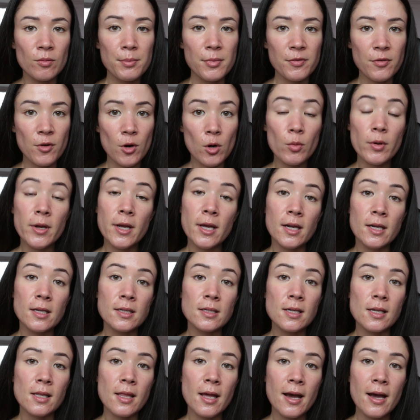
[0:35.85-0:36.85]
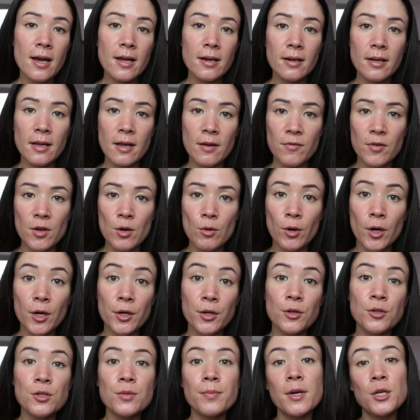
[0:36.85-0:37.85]
Before we get into that, if you are
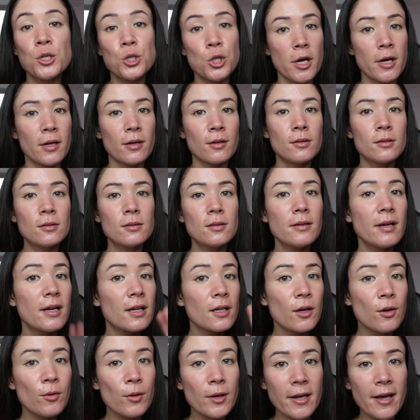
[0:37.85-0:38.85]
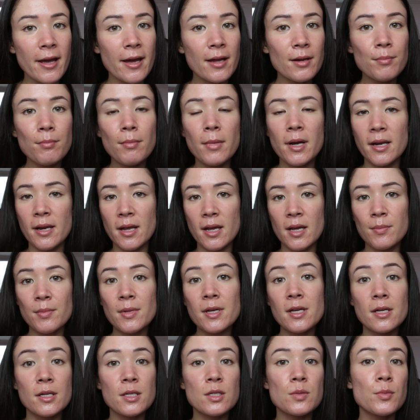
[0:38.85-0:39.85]
new to my channel, hello again, my name
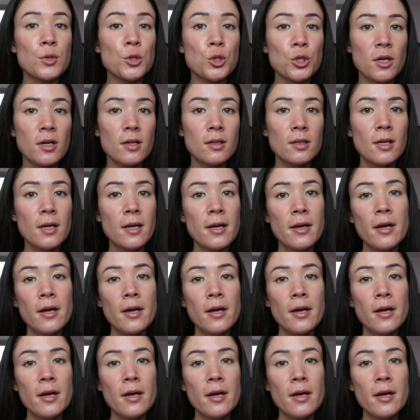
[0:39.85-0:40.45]
is Michelle.